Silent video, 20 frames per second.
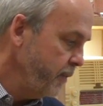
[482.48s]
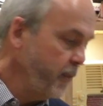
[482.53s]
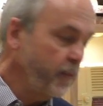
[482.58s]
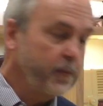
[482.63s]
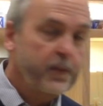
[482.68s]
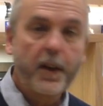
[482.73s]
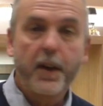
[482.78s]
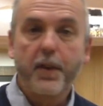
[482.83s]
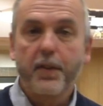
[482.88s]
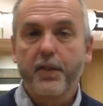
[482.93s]

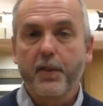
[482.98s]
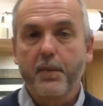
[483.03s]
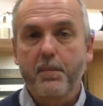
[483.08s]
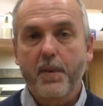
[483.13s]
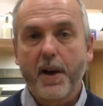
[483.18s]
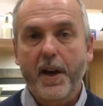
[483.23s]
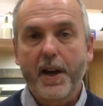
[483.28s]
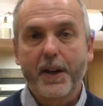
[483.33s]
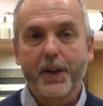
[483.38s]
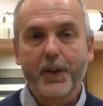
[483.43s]
15th of
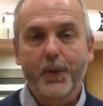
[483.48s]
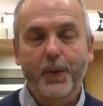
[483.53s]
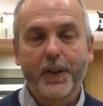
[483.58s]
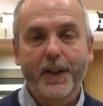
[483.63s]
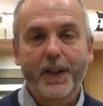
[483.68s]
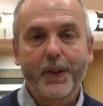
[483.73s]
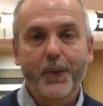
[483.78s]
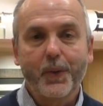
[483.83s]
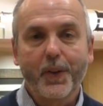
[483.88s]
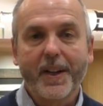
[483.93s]
May
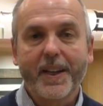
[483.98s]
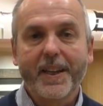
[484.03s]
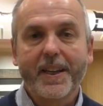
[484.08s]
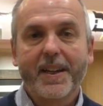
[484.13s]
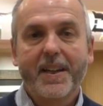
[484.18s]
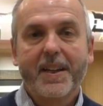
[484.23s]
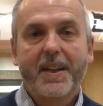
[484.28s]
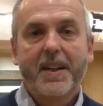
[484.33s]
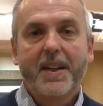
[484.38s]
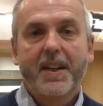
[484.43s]
2020,
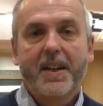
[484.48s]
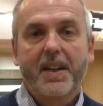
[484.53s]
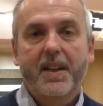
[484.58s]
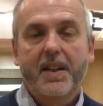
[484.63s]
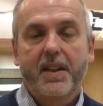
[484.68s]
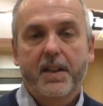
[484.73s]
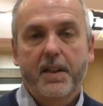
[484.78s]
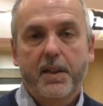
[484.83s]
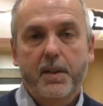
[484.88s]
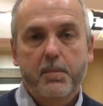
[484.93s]

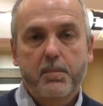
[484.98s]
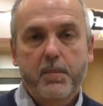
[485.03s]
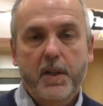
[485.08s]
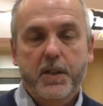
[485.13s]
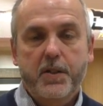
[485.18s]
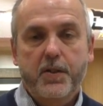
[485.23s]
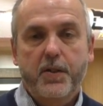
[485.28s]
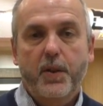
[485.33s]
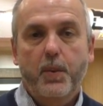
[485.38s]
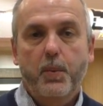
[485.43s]
uh,
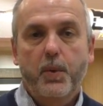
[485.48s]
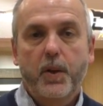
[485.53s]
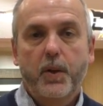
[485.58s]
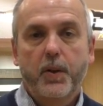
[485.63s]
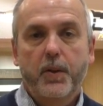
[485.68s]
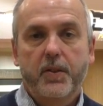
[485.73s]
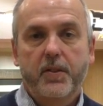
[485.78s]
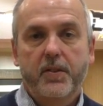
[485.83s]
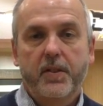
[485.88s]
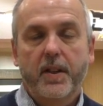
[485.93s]
much of the
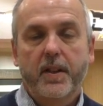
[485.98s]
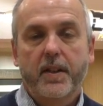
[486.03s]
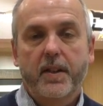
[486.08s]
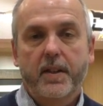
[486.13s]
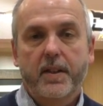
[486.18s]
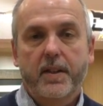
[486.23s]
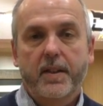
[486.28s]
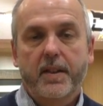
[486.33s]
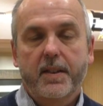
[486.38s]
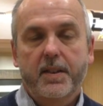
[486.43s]
world is in
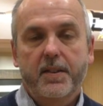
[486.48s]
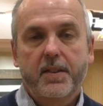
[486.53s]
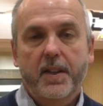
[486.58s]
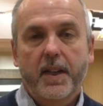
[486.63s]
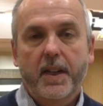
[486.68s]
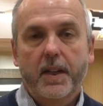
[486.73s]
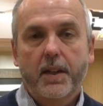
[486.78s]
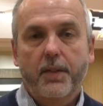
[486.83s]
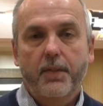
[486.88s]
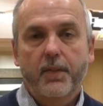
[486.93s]
a, a
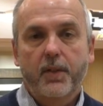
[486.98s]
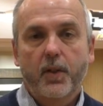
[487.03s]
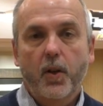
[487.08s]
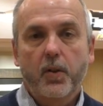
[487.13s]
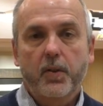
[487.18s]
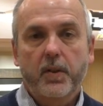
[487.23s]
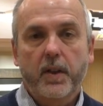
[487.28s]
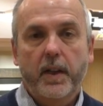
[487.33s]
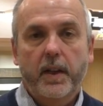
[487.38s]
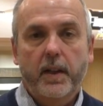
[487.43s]
state of
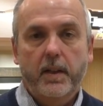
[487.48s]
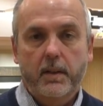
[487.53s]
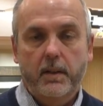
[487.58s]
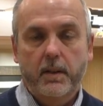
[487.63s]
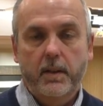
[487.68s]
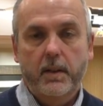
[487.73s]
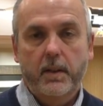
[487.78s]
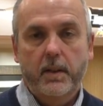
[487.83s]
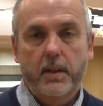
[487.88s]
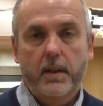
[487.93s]

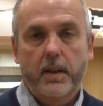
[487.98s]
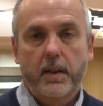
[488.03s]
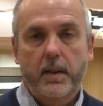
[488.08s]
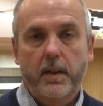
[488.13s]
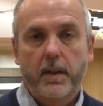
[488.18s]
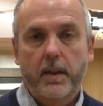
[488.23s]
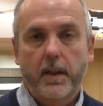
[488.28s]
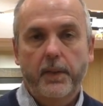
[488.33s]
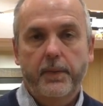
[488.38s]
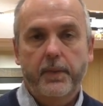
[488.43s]
lockdown and uh,
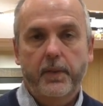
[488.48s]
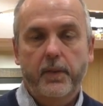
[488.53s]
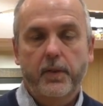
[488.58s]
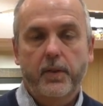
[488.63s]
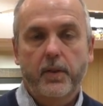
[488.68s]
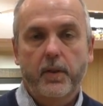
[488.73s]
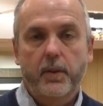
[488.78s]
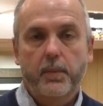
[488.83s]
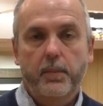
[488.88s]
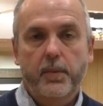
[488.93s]

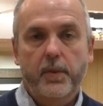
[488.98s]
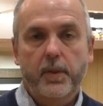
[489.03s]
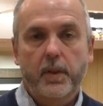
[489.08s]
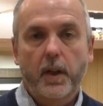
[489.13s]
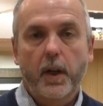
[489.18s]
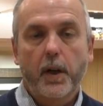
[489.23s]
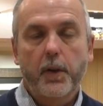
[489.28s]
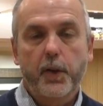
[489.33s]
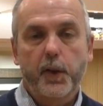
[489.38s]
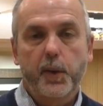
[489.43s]
efforts to
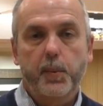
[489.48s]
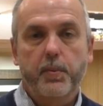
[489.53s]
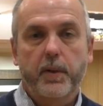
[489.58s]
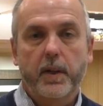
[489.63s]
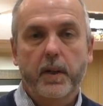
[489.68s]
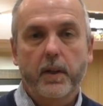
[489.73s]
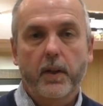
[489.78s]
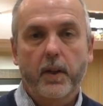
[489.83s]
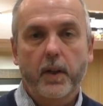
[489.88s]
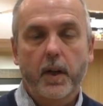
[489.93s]
slow the
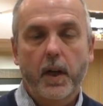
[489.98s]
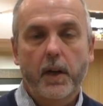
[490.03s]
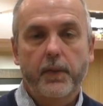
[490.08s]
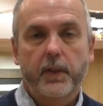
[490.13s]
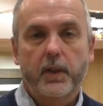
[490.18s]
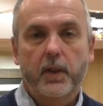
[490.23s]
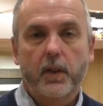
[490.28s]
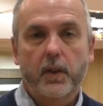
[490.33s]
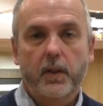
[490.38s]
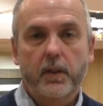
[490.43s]
spread of the
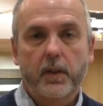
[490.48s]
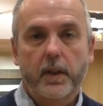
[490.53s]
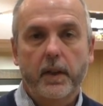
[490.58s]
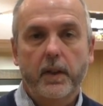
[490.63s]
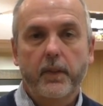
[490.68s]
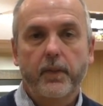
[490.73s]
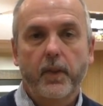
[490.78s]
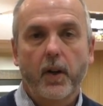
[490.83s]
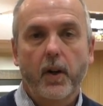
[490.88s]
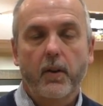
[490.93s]

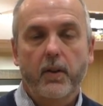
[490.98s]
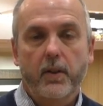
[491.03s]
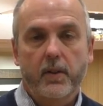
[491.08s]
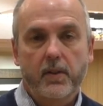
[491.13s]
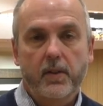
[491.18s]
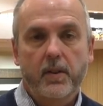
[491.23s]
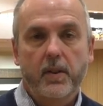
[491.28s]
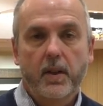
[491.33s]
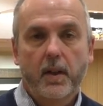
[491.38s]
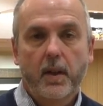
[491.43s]
COVID-19
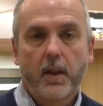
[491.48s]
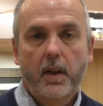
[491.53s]
virus.